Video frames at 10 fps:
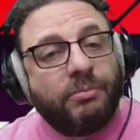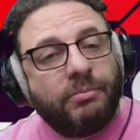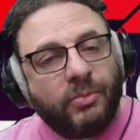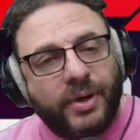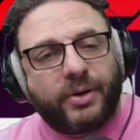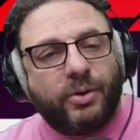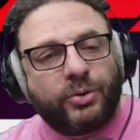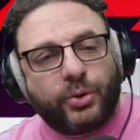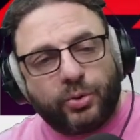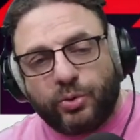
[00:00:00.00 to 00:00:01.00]
we're going
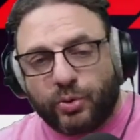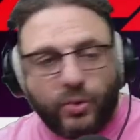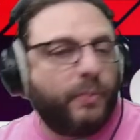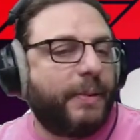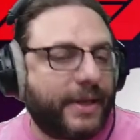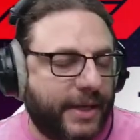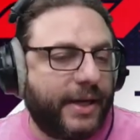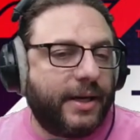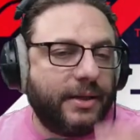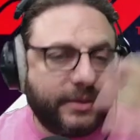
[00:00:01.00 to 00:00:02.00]
to choose Koopa
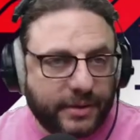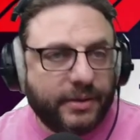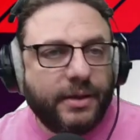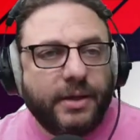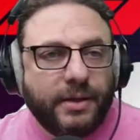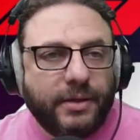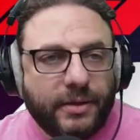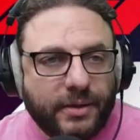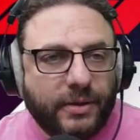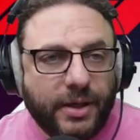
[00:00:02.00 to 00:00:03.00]
Herald.
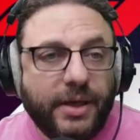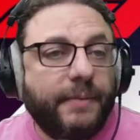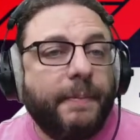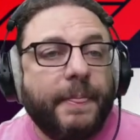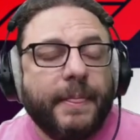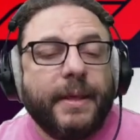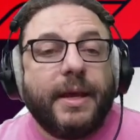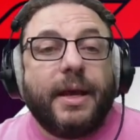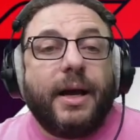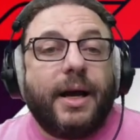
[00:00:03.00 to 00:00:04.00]
Okay.
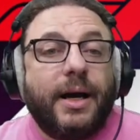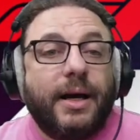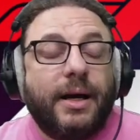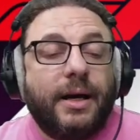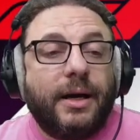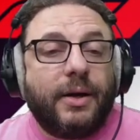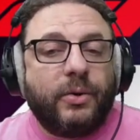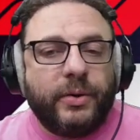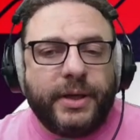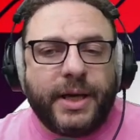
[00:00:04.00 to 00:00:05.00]

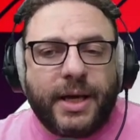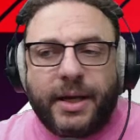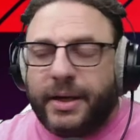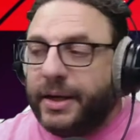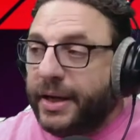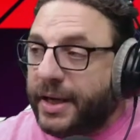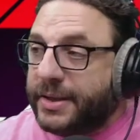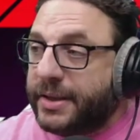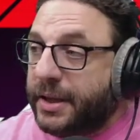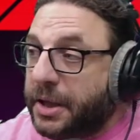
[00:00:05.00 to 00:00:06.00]
We are
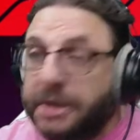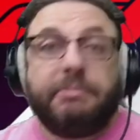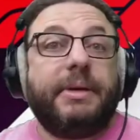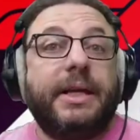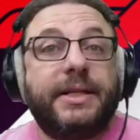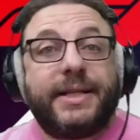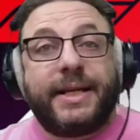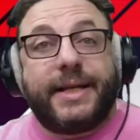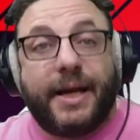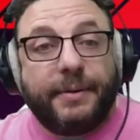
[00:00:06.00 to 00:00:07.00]
racing in
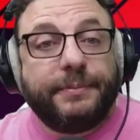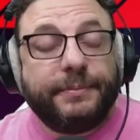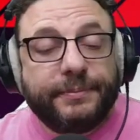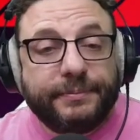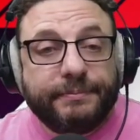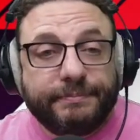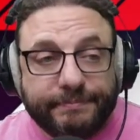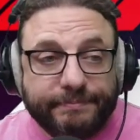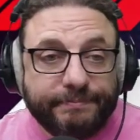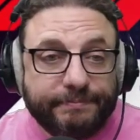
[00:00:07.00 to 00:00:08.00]
Jeddah,
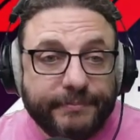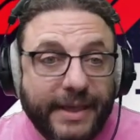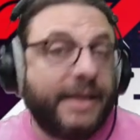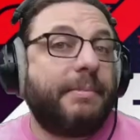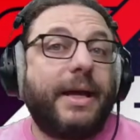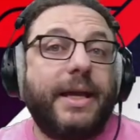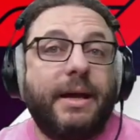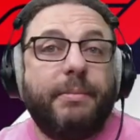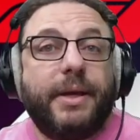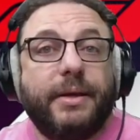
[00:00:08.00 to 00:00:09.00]
in
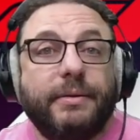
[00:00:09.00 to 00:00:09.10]
Miami.